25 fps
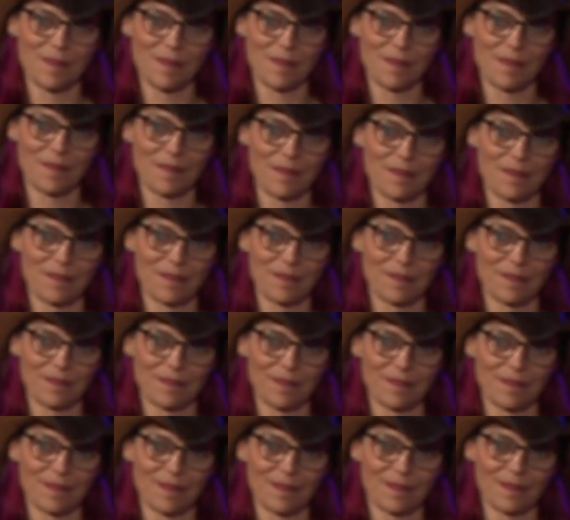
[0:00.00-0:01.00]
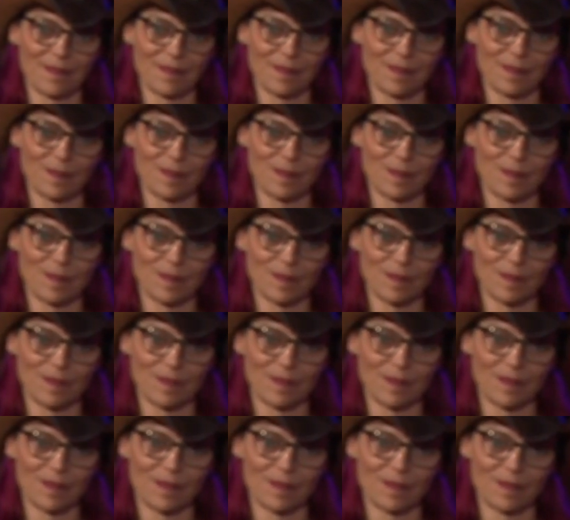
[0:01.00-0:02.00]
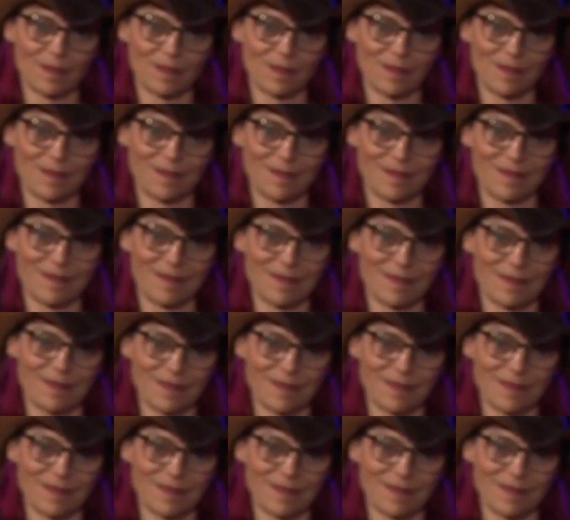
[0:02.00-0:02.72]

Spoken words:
The person shown says nothing.